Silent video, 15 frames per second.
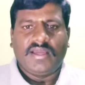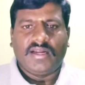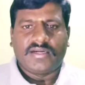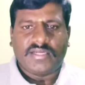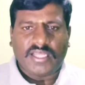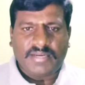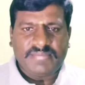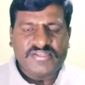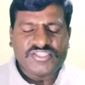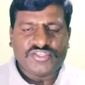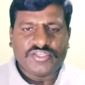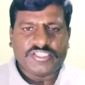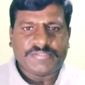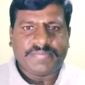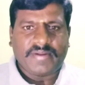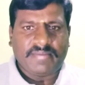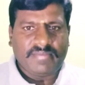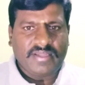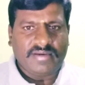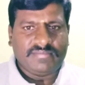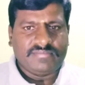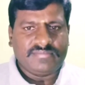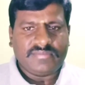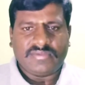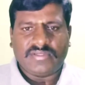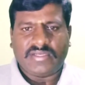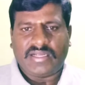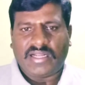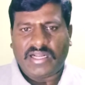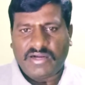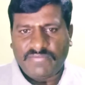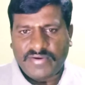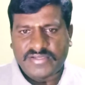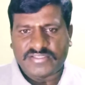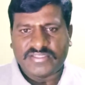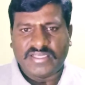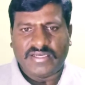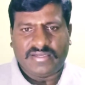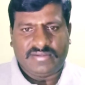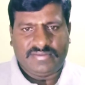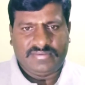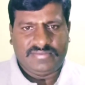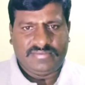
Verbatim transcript: Term insurance premium covers the